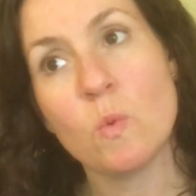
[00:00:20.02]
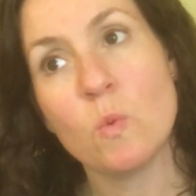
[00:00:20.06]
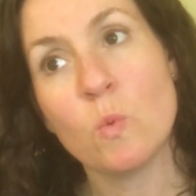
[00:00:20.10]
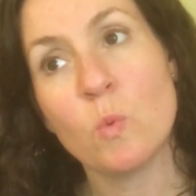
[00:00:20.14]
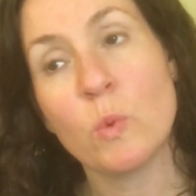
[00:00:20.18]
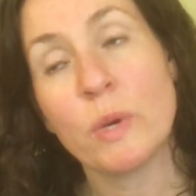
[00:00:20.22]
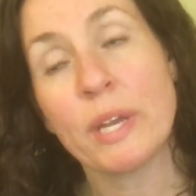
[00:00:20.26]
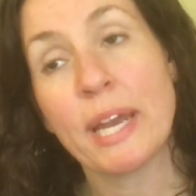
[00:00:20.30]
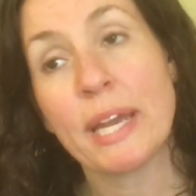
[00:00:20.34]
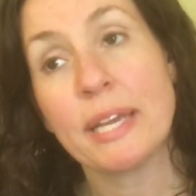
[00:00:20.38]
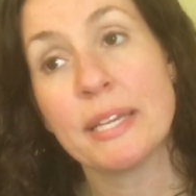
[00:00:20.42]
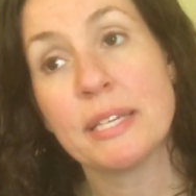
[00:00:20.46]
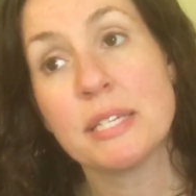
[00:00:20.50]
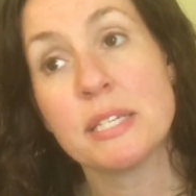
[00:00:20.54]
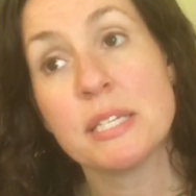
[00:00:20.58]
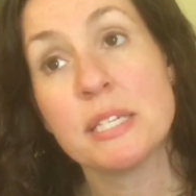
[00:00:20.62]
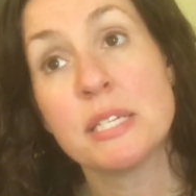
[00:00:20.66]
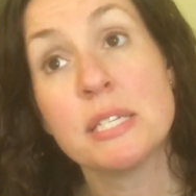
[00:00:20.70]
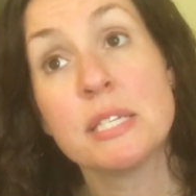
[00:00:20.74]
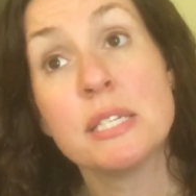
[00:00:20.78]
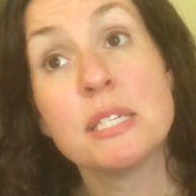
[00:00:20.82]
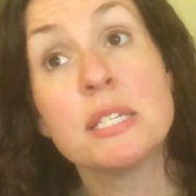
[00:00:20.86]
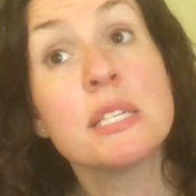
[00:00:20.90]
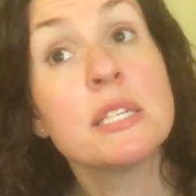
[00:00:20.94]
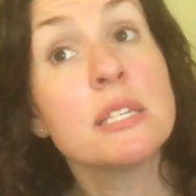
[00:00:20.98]
what I
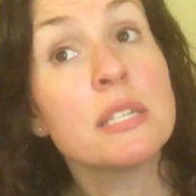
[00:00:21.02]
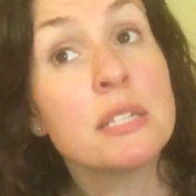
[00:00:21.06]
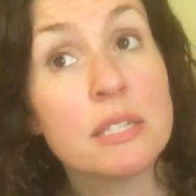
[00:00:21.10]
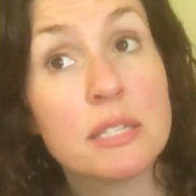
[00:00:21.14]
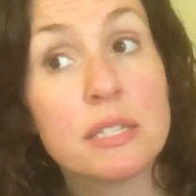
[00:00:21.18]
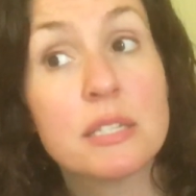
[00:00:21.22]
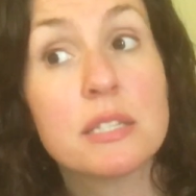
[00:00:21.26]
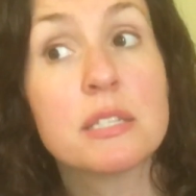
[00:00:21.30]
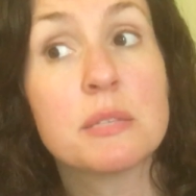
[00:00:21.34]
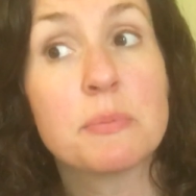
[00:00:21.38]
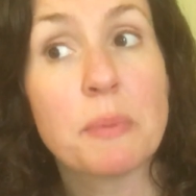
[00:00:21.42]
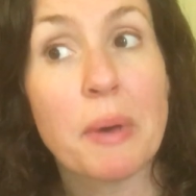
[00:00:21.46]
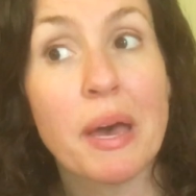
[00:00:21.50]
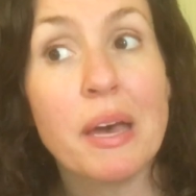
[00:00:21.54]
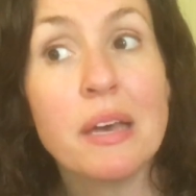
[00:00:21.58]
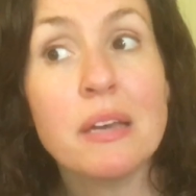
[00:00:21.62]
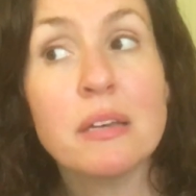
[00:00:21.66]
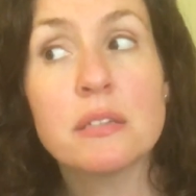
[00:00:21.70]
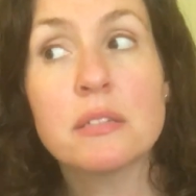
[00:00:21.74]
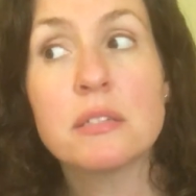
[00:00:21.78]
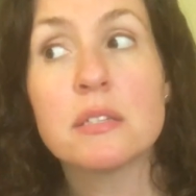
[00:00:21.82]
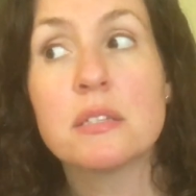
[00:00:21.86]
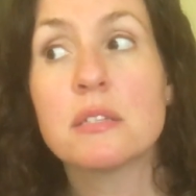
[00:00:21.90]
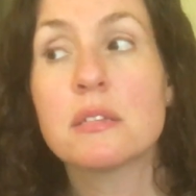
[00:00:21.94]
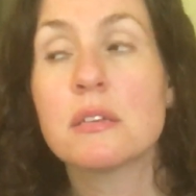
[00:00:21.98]
didn't
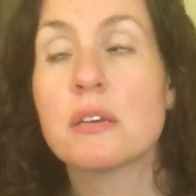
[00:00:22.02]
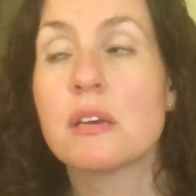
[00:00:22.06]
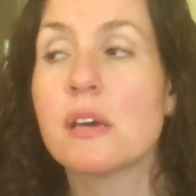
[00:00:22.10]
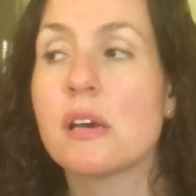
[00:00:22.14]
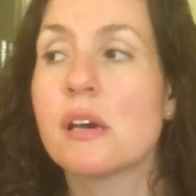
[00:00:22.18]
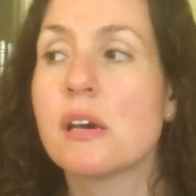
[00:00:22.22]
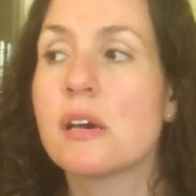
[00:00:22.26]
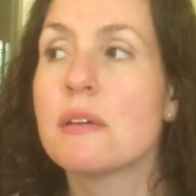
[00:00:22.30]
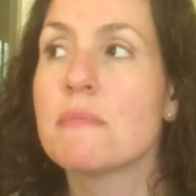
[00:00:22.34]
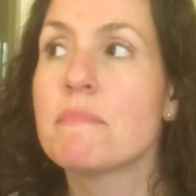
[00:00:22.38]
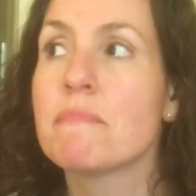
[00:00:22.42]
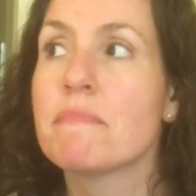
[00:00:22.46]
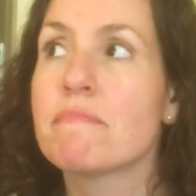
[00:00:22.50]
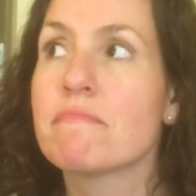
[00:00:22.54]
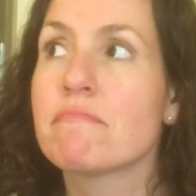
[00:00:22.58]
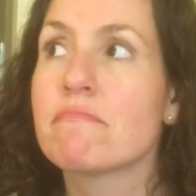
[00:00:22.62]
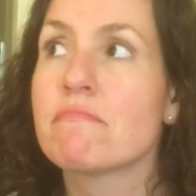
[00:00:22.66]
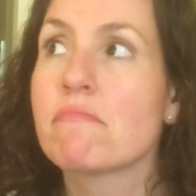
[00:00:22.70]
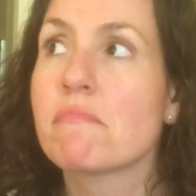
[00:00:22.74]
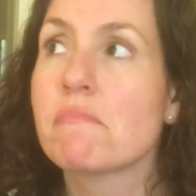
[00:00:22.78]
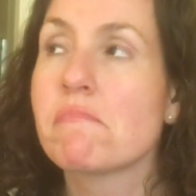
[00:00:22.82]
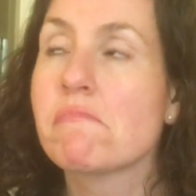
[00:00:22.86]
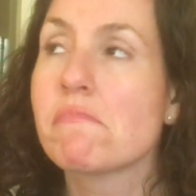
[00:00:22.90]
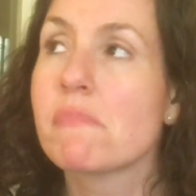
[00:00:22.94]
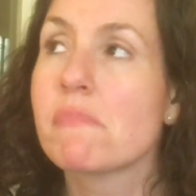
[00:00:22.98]
expect mm -hmm. um,